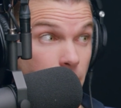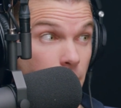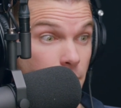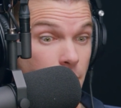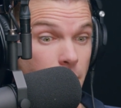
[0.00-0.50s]

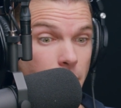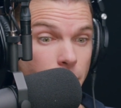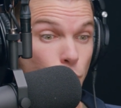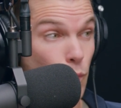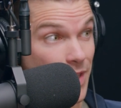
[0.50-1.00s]
the the
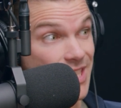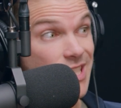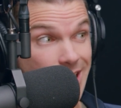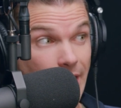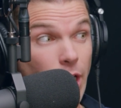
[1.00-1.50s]
the
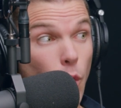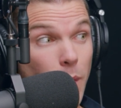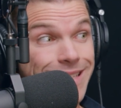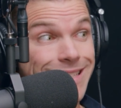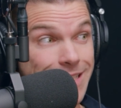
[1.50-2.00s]
risks that
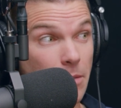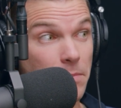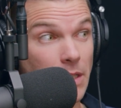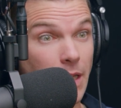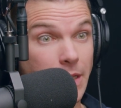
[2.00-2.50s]
go into
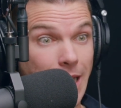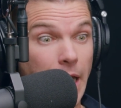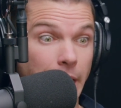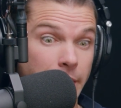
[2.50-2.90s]
something like that